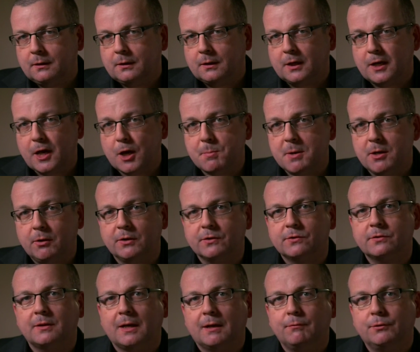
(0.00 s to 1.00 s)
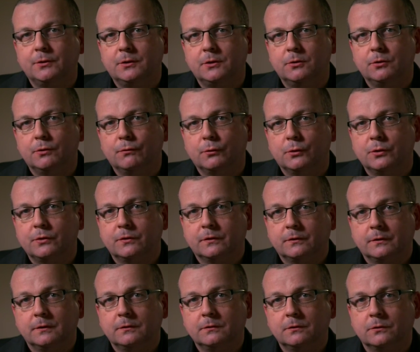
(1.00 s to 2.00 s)
and I'm here at Stanford
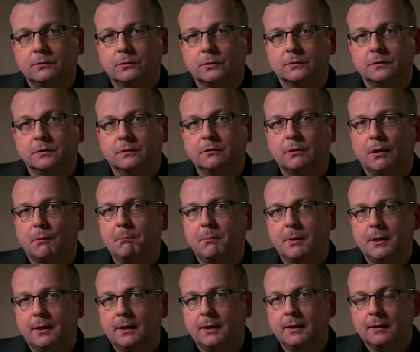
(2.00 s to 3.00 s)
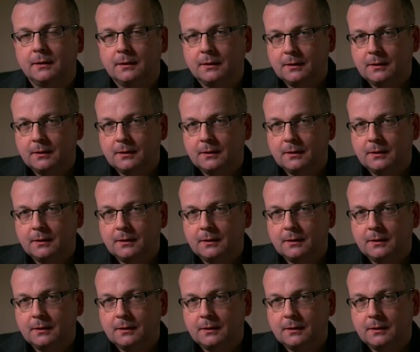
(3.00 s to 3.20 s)
University to talk to Tom Baer,